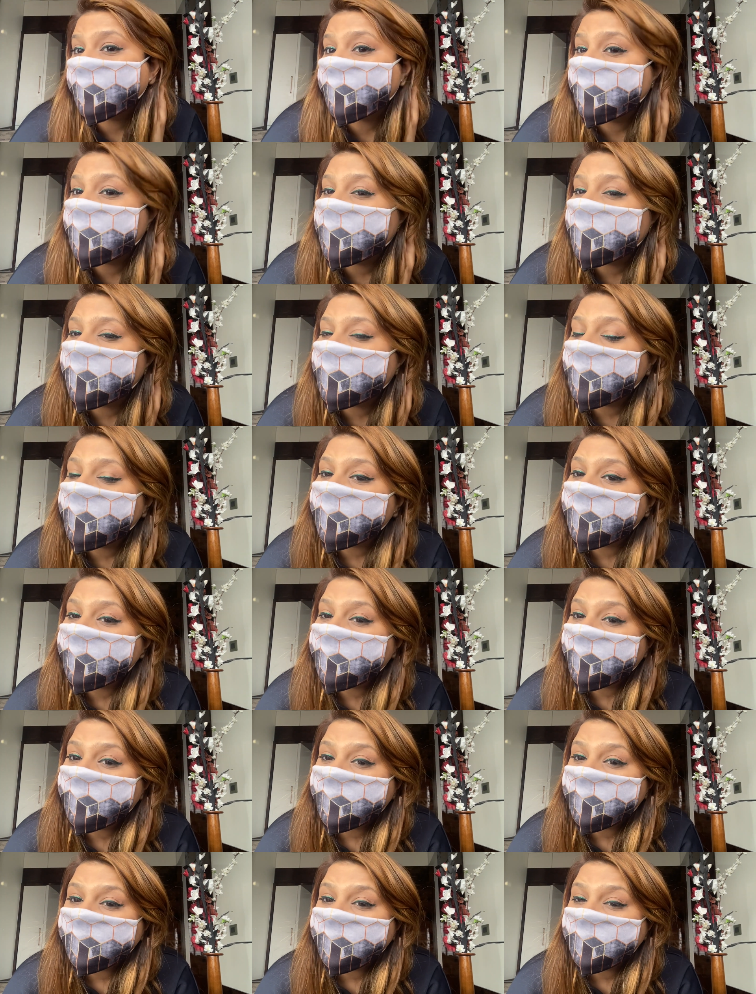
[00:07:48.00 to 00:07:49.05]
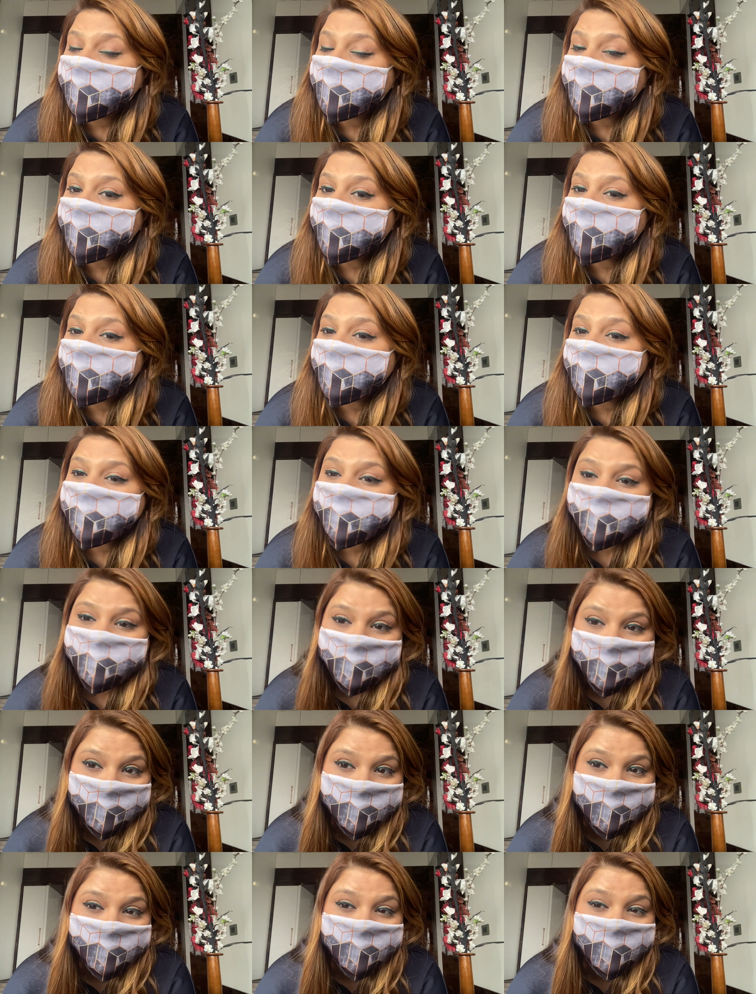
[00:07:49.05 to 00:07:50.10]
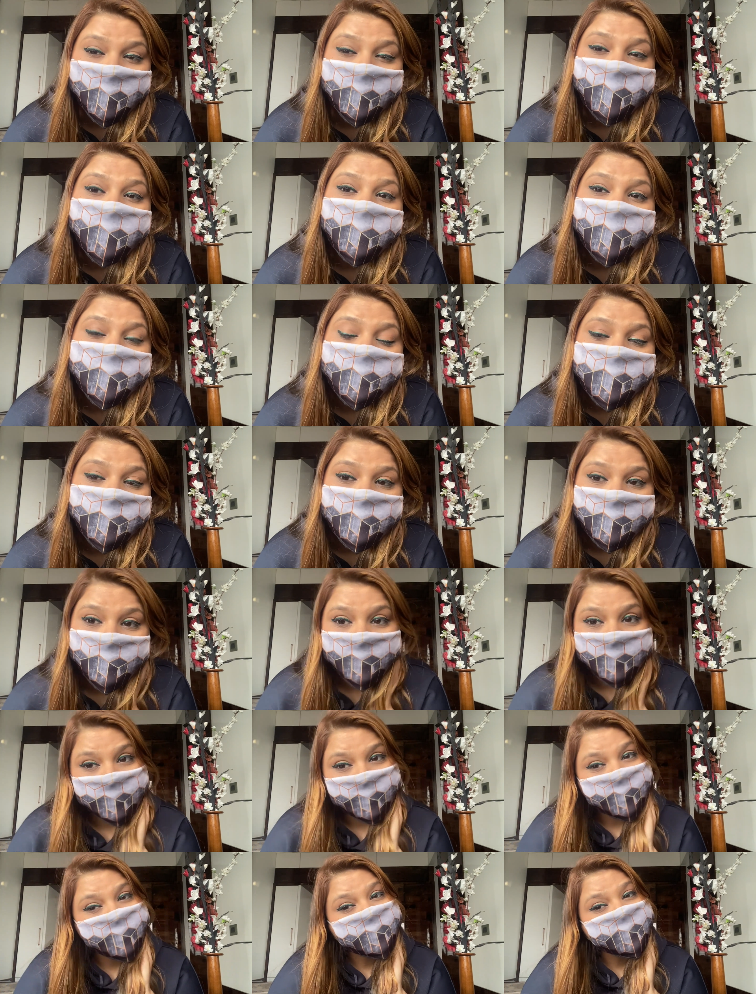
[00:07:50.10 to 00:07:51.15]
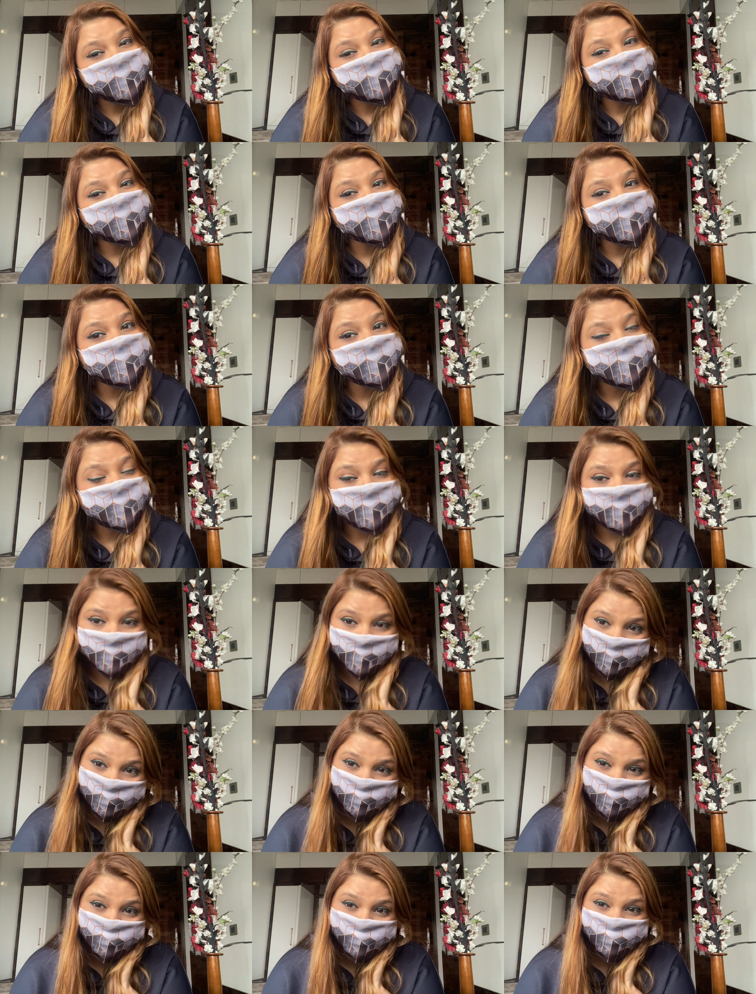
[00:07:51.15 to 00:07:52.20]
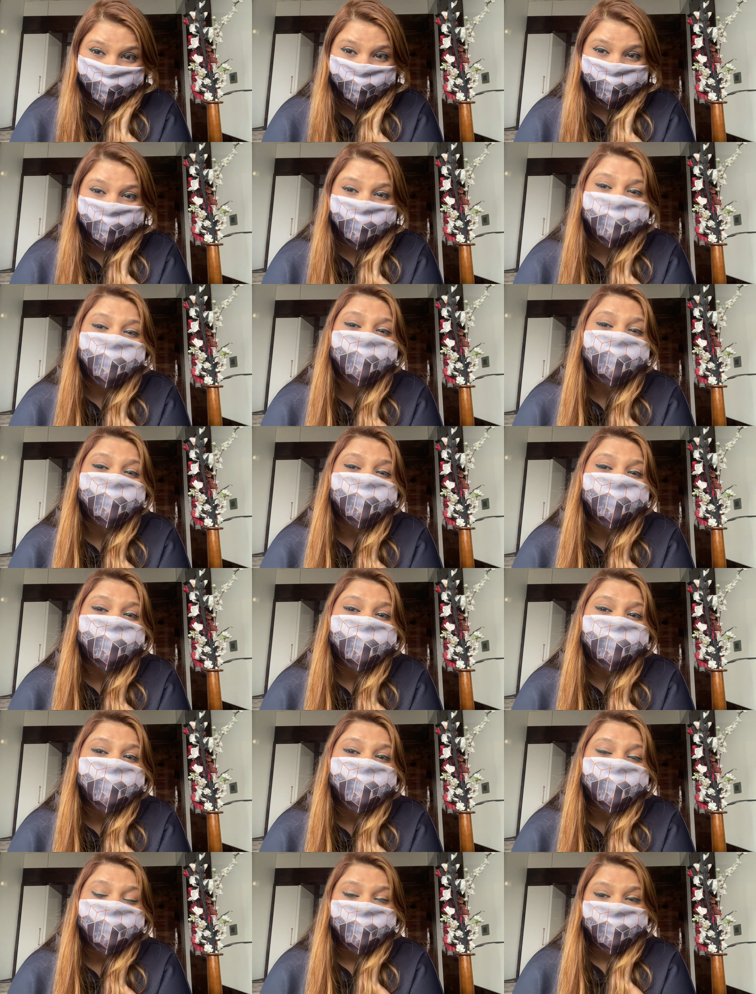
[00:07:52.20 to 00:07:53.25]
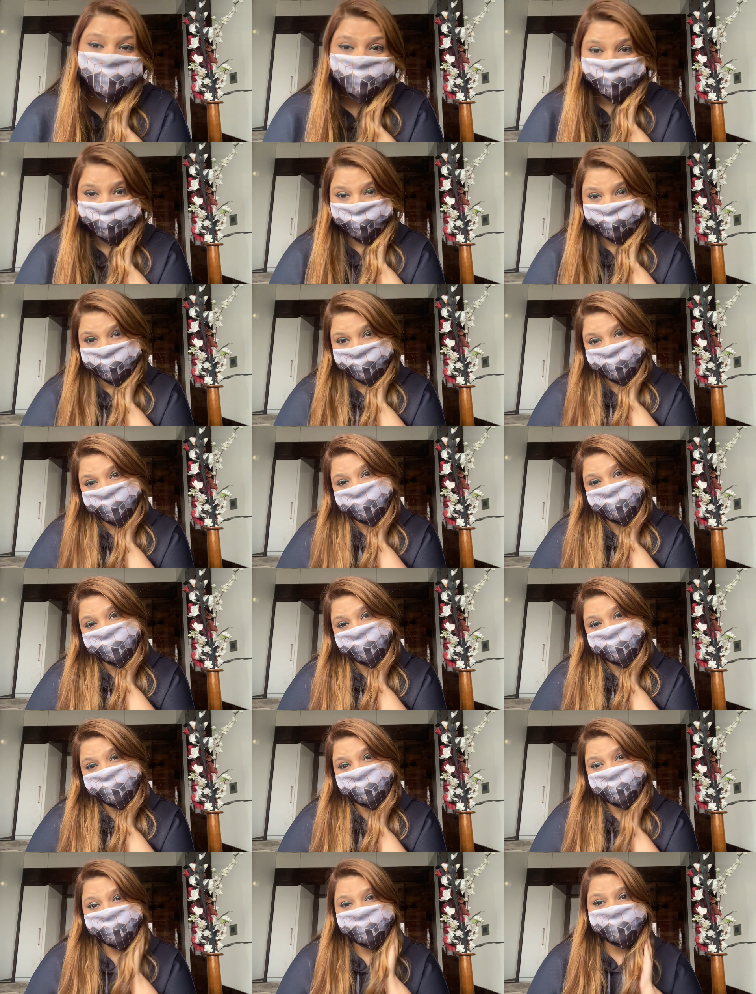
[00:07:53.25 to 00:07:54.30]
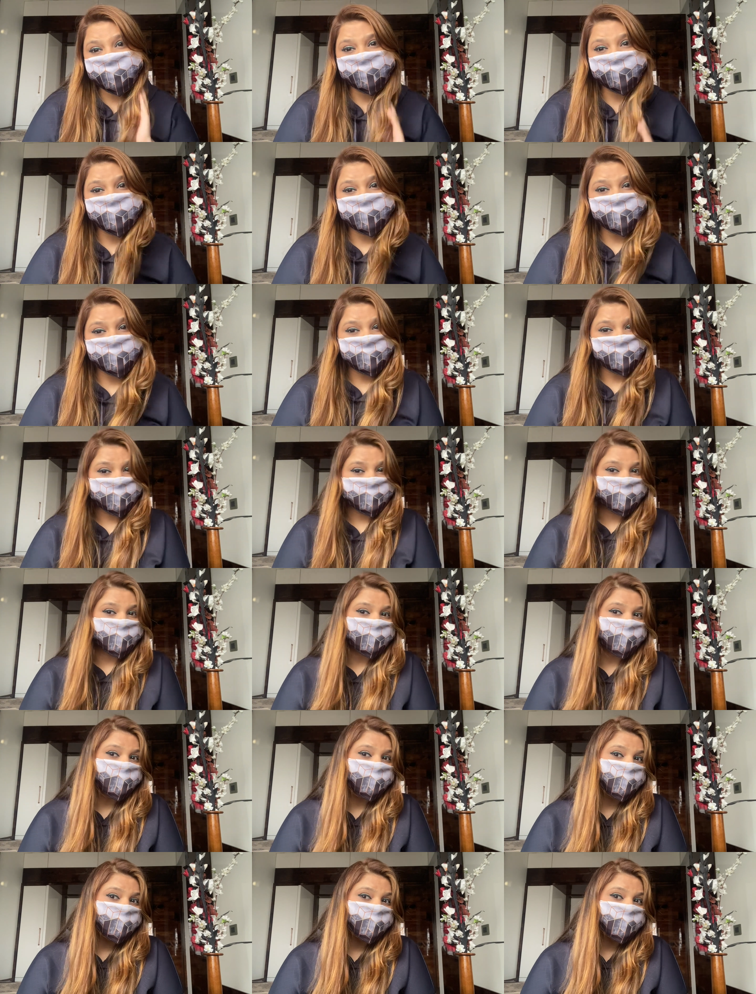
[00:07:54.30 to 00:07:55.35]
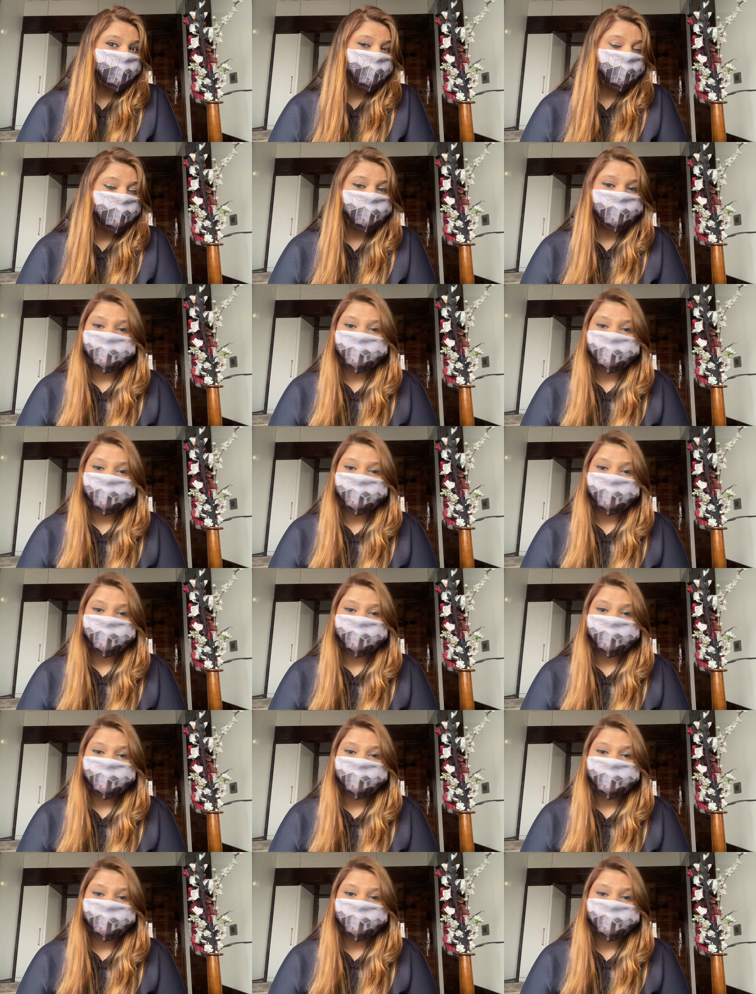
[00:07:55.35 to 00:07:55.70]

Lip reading: Nobody speaks.